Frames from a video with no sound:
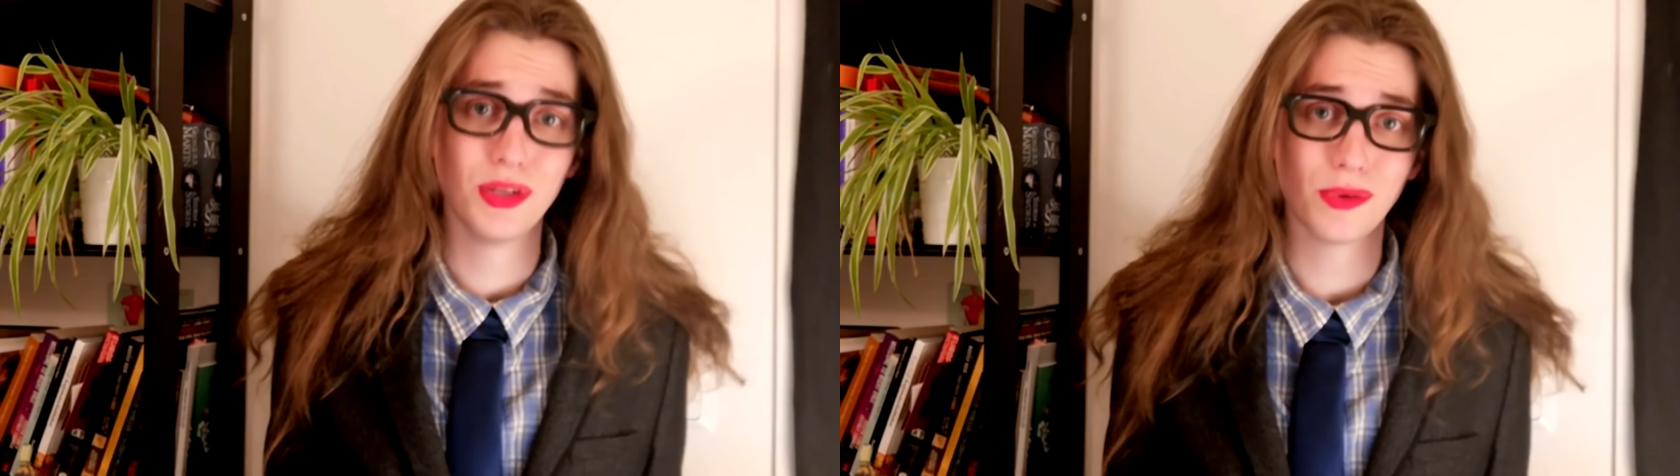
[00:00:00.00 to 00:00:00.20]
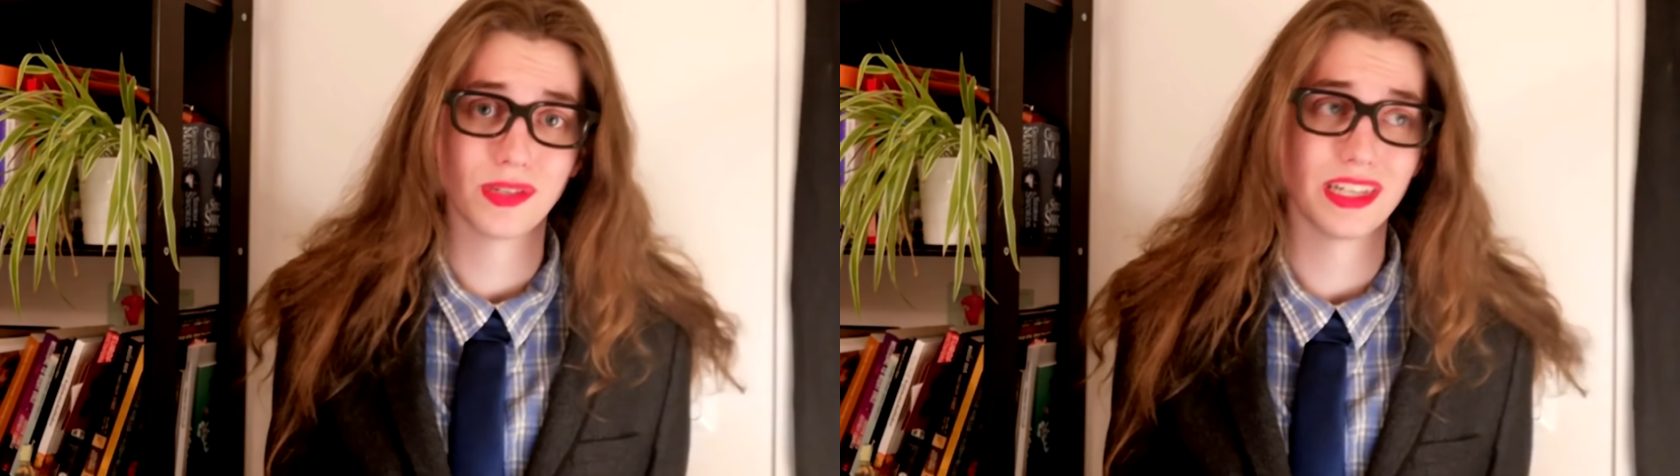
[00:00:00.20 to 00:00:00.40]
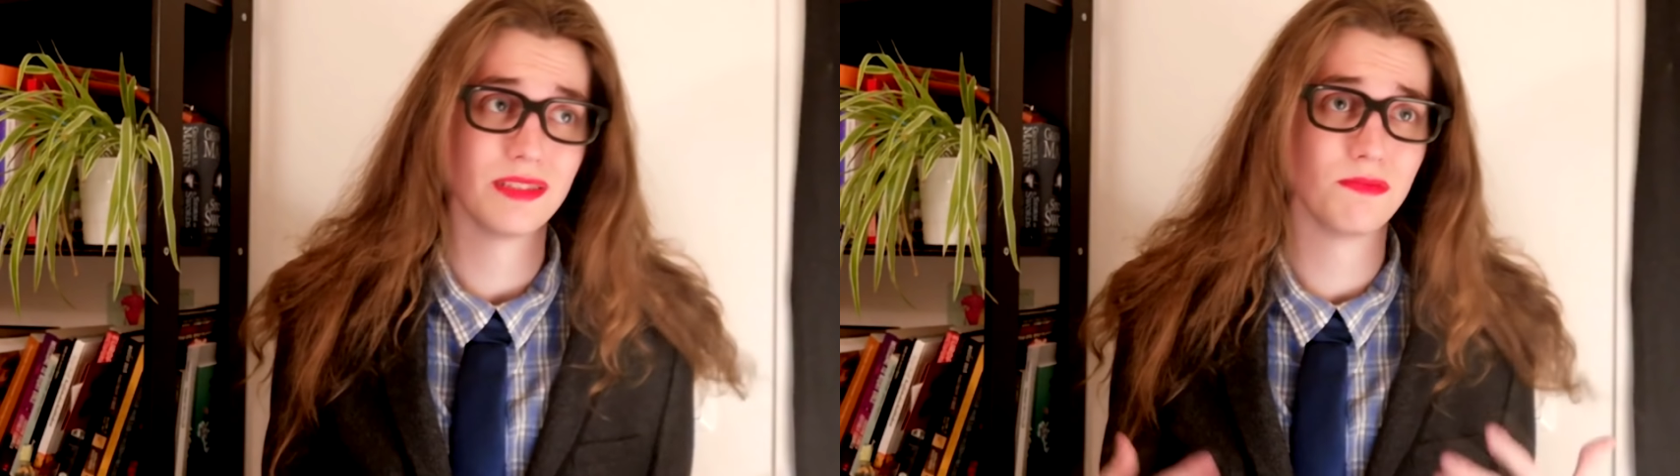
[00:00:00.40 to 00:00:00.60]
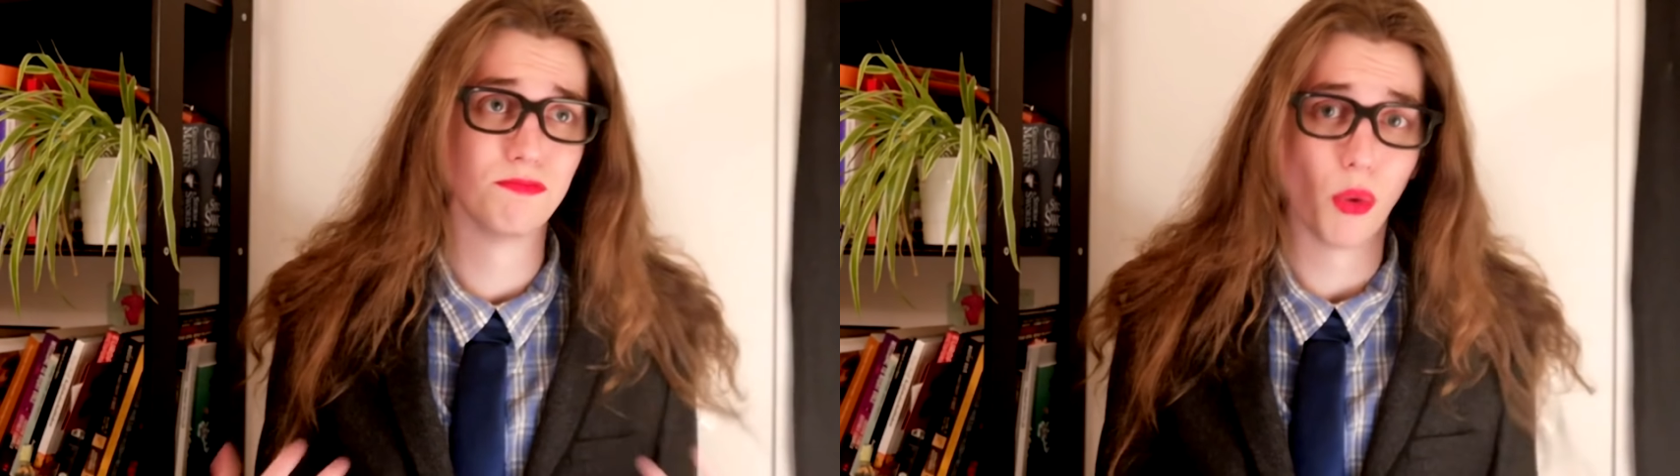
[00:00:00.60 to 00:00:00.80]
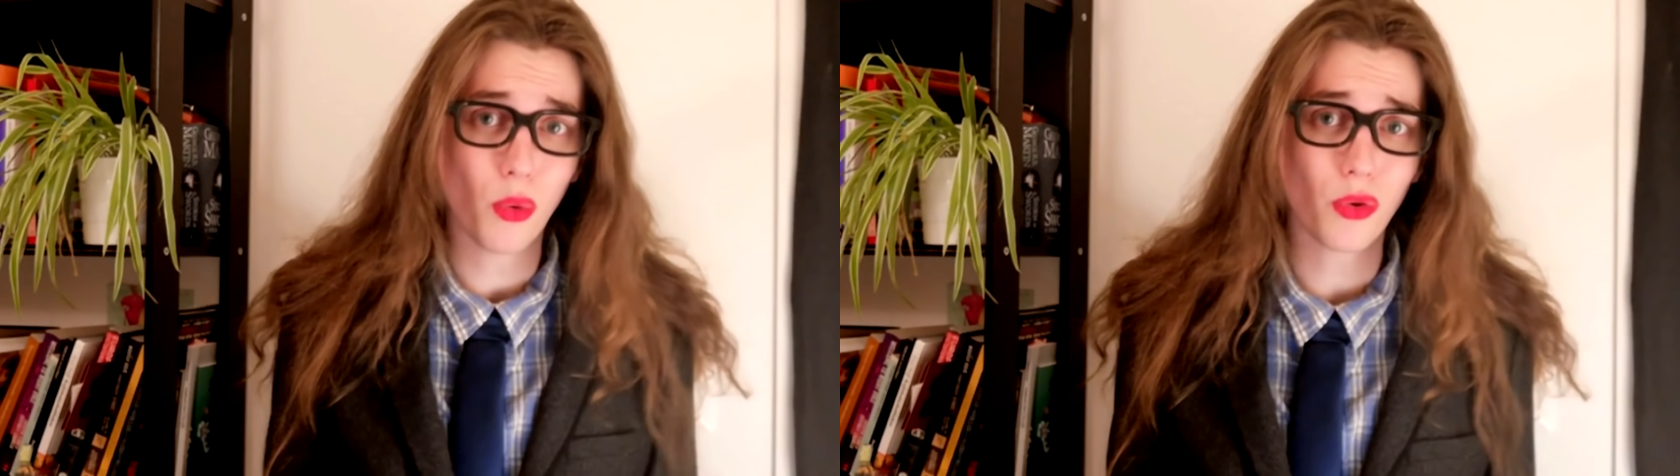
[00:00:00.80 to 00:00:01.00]
news is
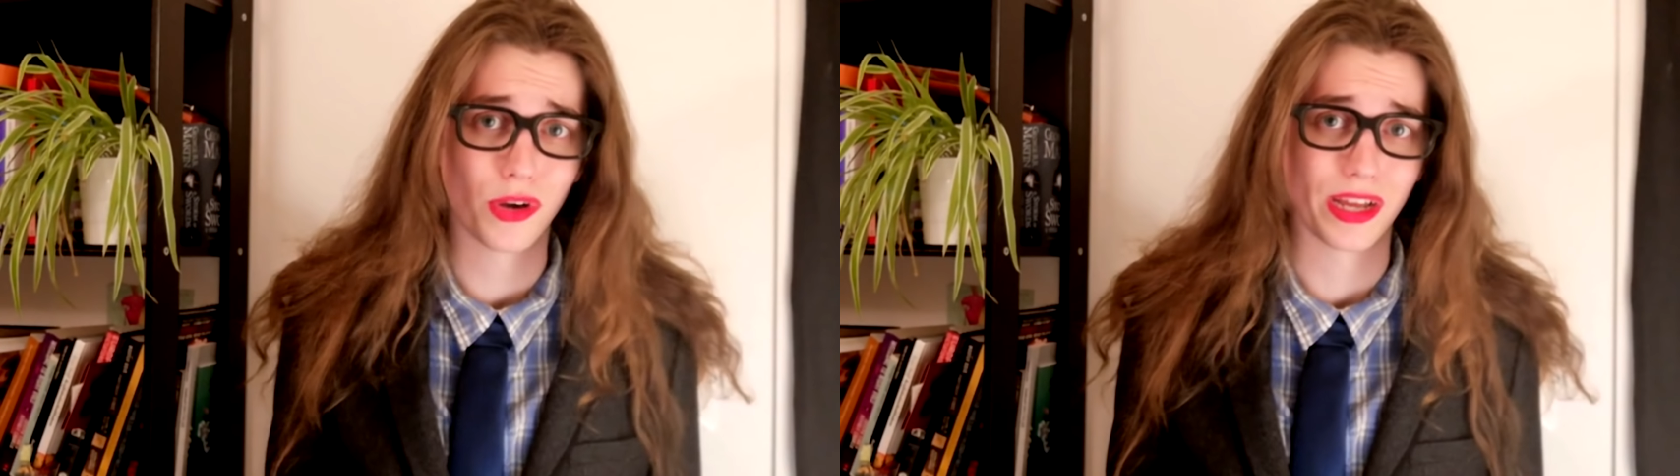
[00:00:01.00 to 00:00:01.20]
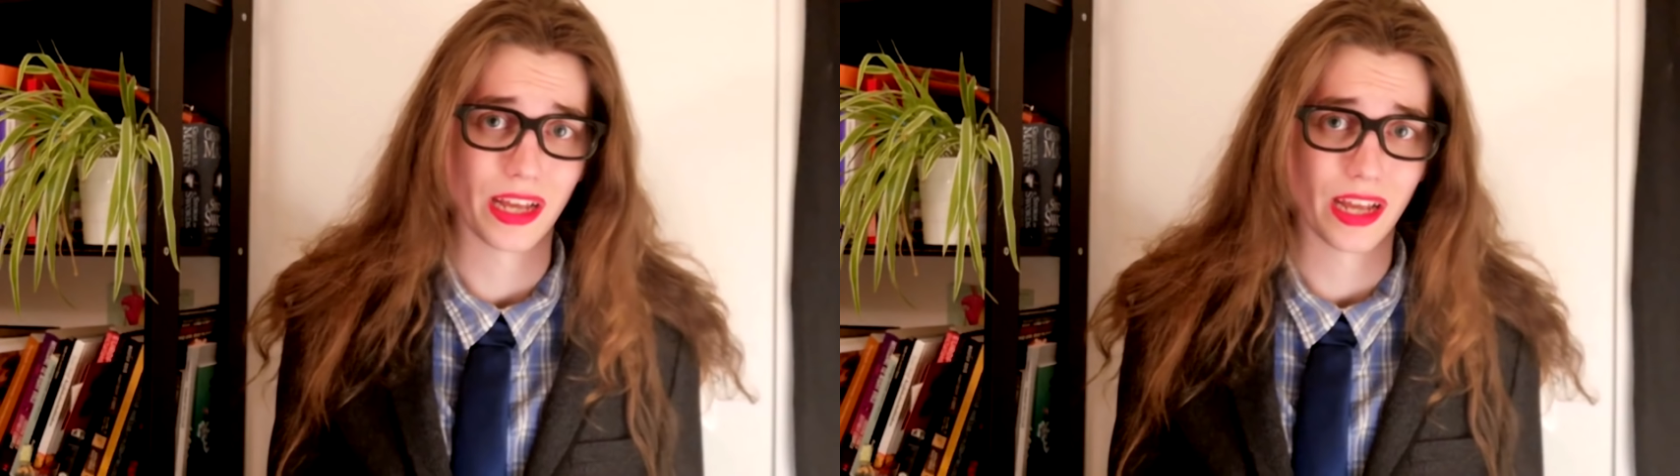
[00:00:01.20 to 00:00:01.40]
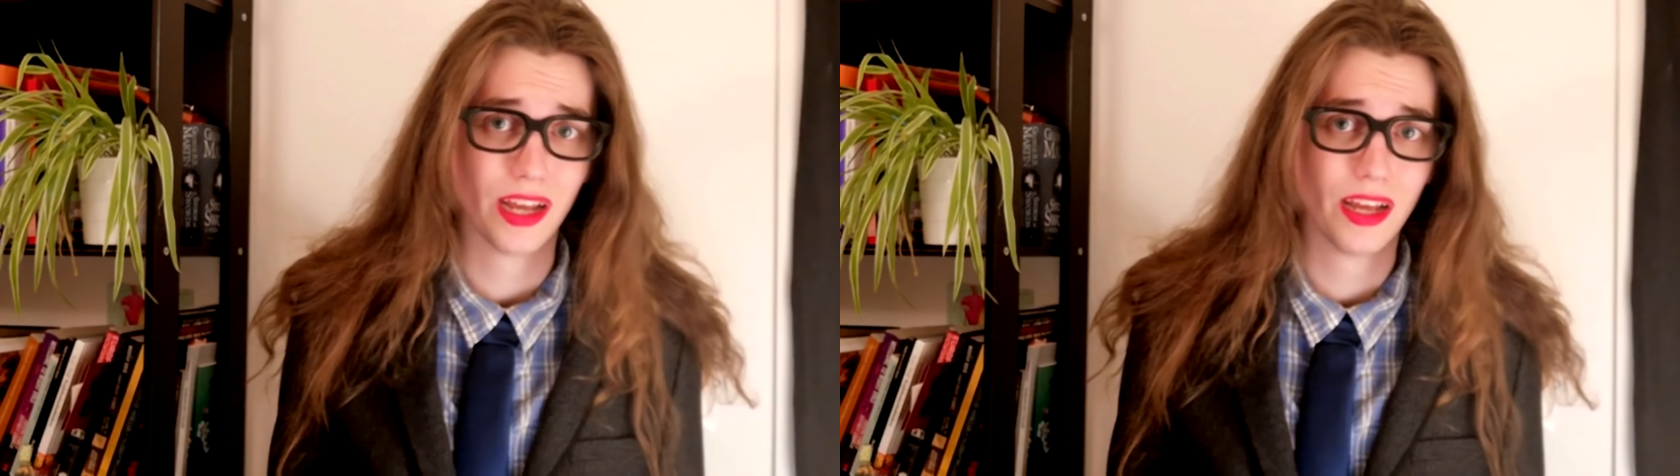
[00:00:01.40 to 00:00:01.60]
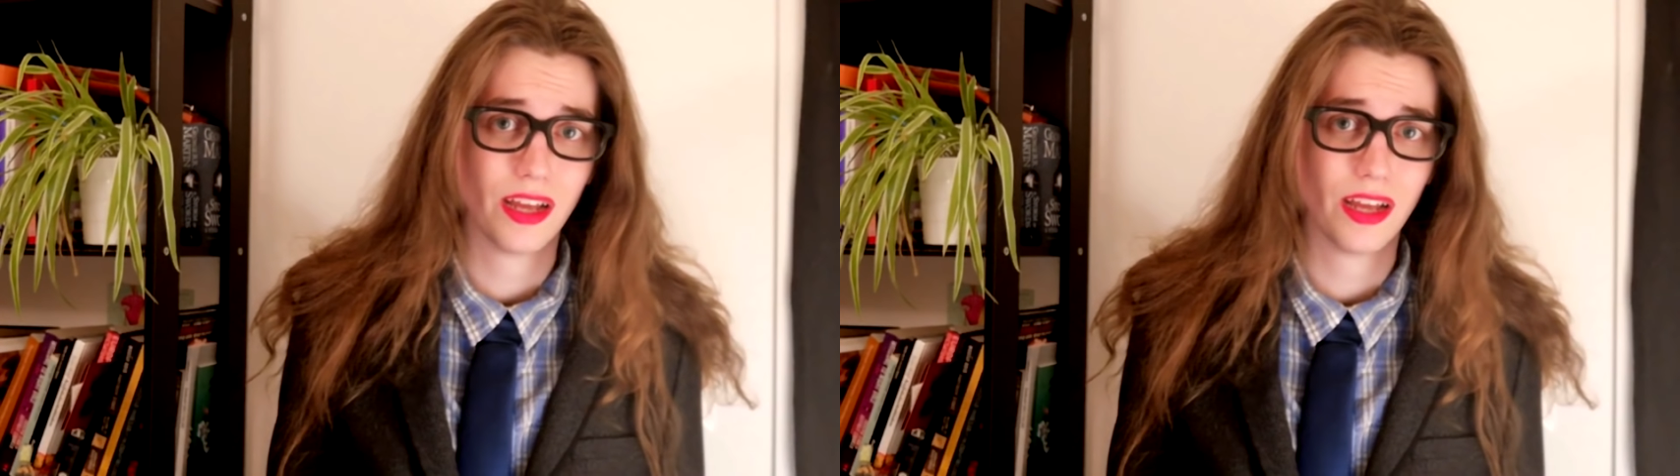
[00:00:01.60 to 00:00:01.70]
boring.